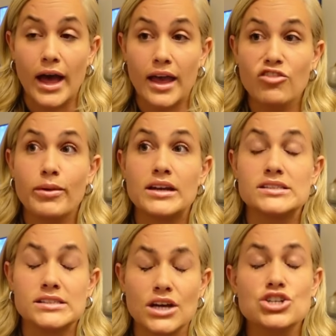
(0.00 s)
I have been
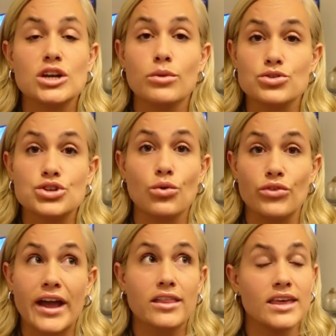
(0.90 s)
such an emotional
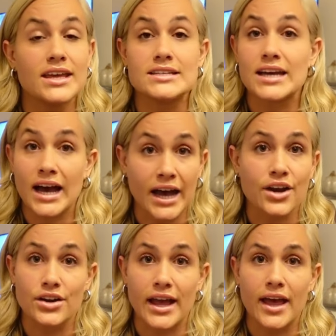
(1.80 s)
wreck the
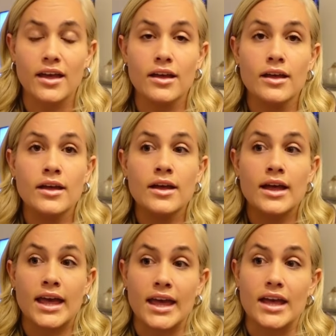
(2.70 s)
entire day
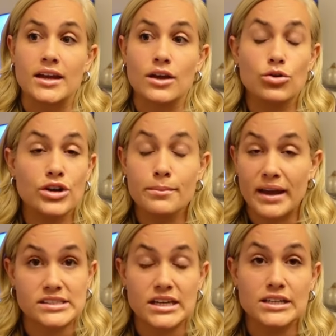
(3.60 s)
and
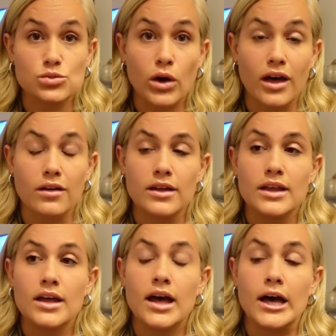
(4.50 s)
my son as
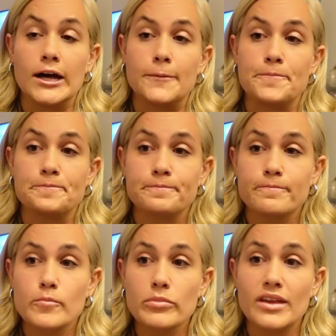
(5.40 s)
well. Um,
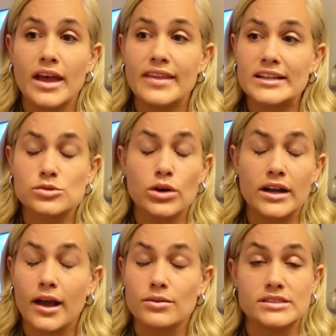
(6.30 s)
and that's
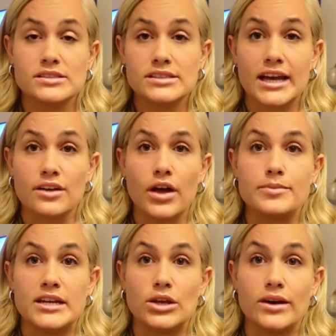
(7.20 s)
what I was kind of
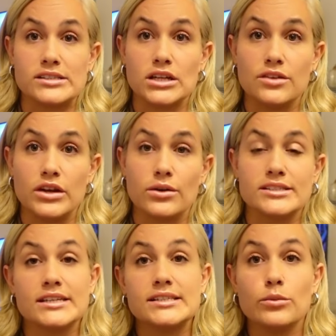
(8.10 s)
updating you guys on in the video
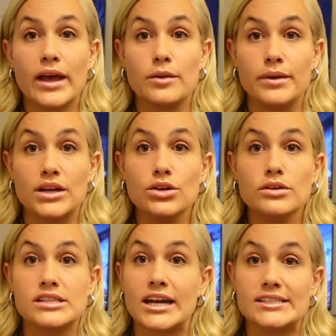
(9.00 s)
because I said we had big
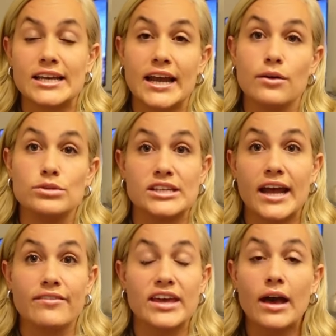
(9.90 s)
news and then I said I was going
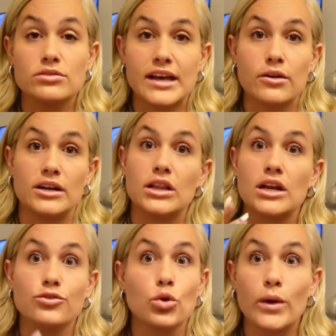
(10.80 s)
to have a countdown and a
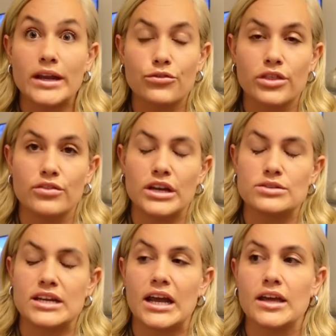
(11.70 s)
lot of you are waiting for the
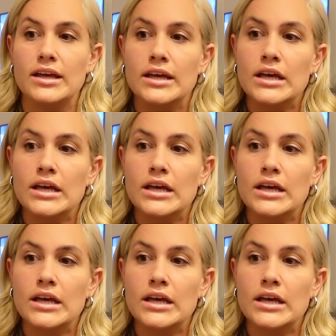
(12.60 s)
video today.